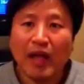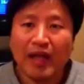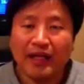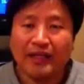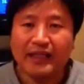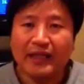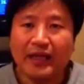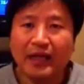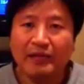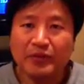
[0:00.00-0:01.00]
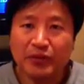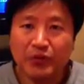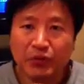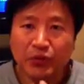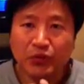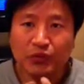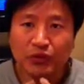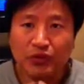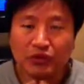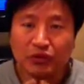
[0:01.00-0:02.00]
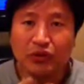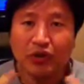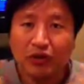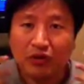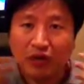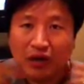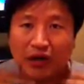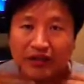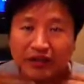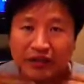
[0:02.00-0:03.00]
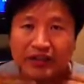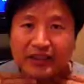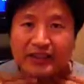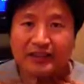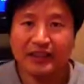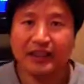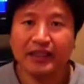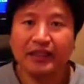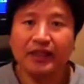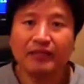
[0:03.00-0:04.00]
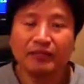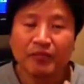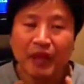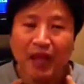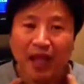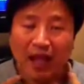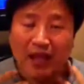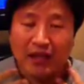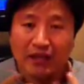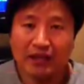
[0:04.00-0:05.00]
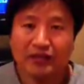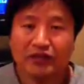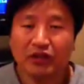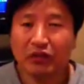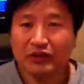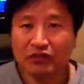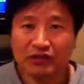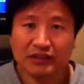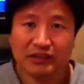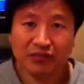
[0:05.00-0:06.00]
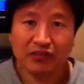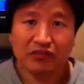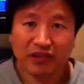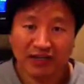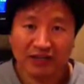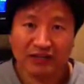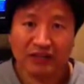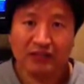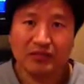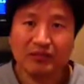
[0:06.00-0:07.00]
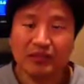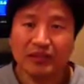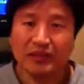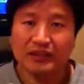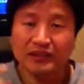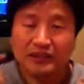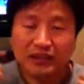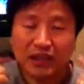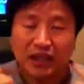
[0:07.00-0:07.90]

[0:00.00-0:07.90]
anytime you do go underneath the skin, there's always risk of infection because